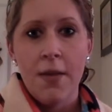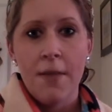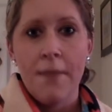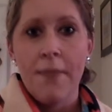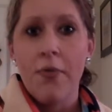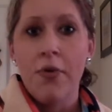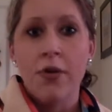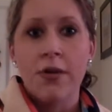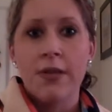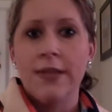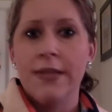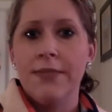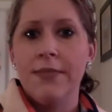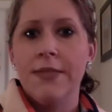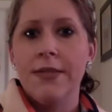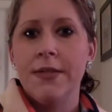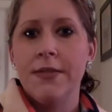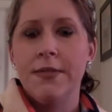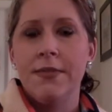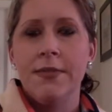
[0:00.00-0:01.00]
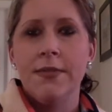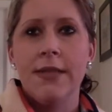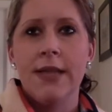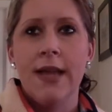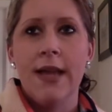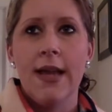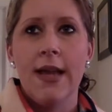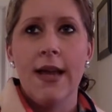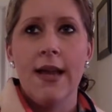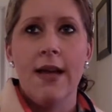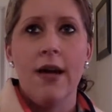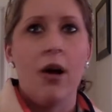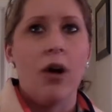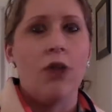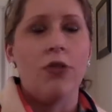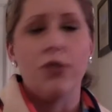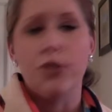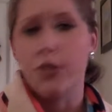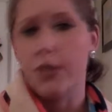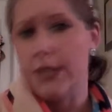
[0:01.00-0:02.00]
more symptoms,
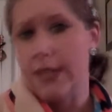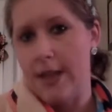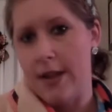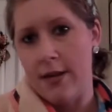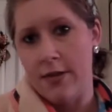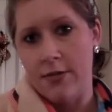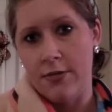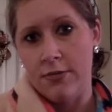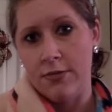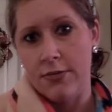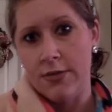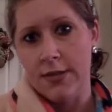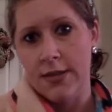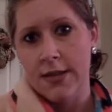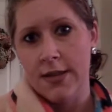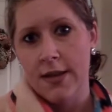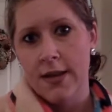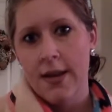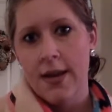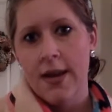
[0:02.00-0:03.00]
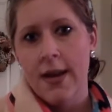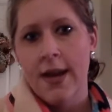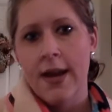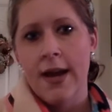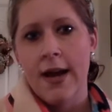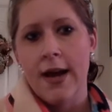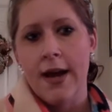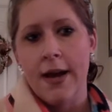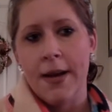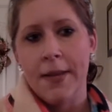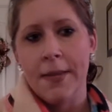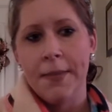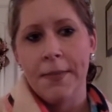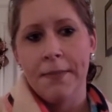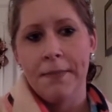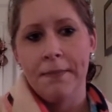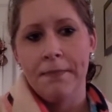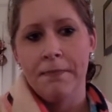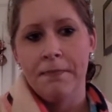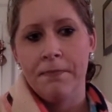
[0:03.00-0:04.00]
ultrasounds,
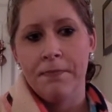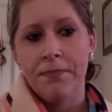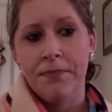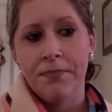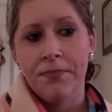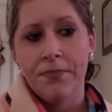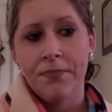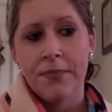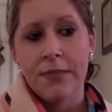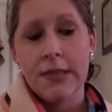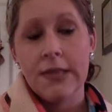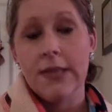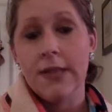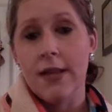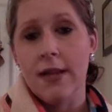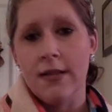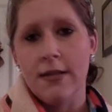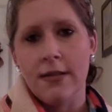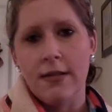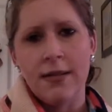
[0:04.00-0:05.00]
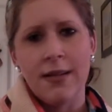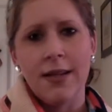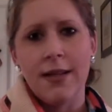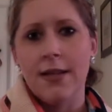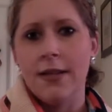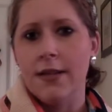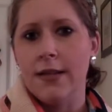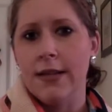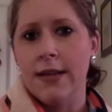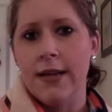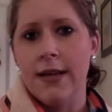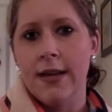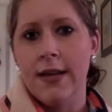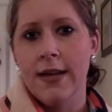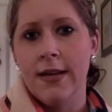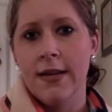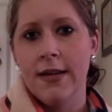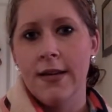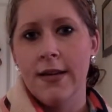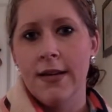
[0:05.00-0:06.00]
and I'll get into like
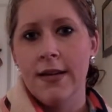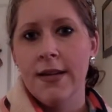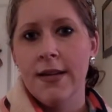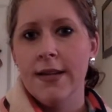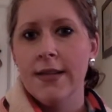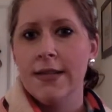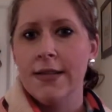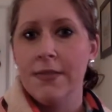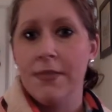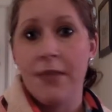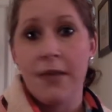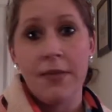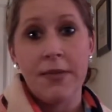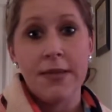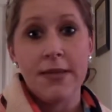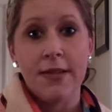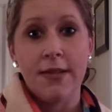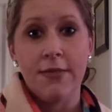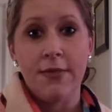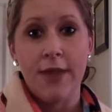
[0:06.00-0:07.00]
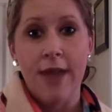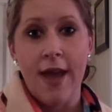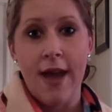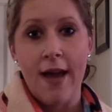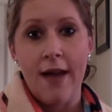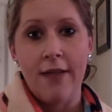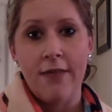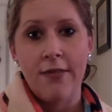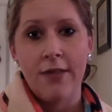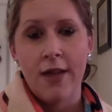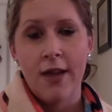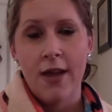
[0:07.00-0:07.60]
some baby stuff we have.